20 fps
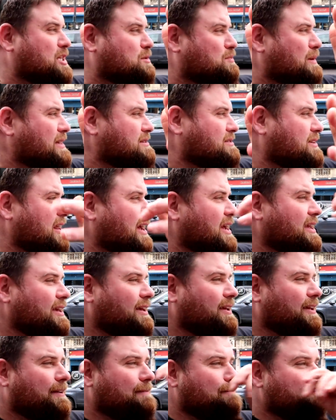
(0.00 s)
to this place today.
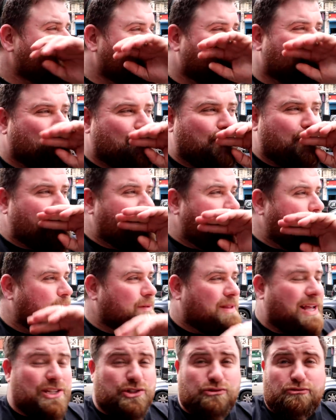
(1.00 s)
So
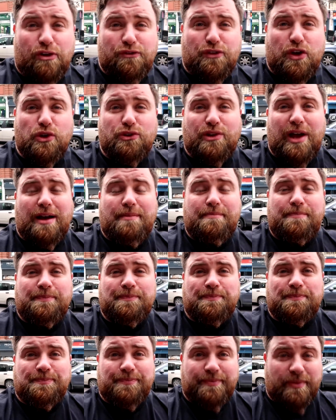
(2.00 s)
that's the review done.
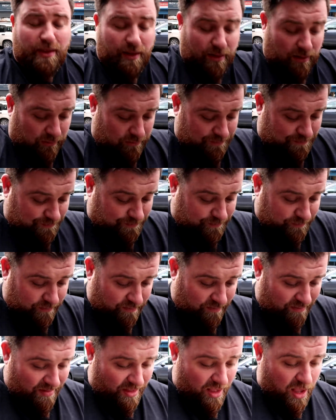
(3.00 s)

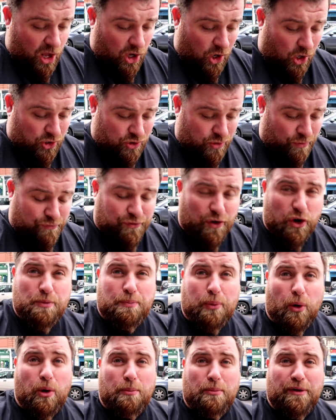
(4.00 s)
I got some
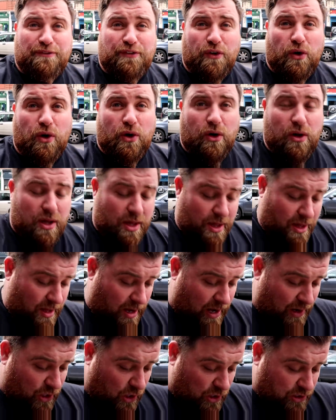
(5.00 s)
food porn before.
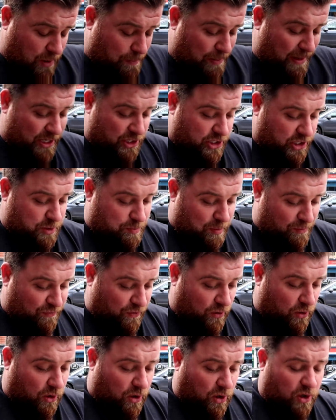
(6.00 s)
I got some pictures
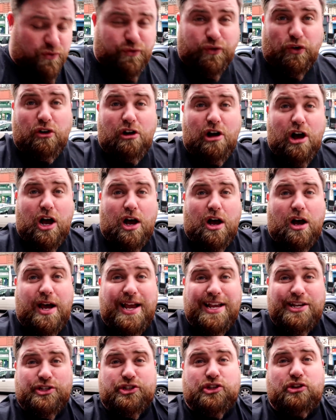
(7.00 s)
before for
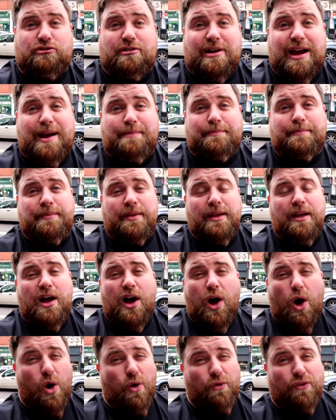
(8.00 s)
our Instagram.
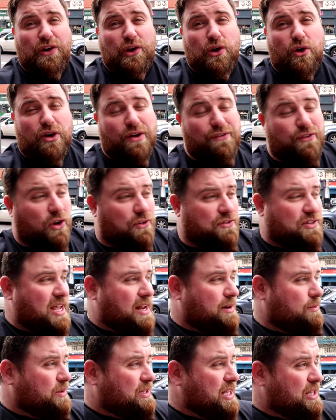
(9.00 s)
Hopefully I got enough
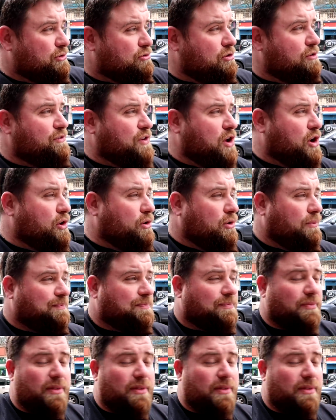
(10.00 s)
content. We did the review,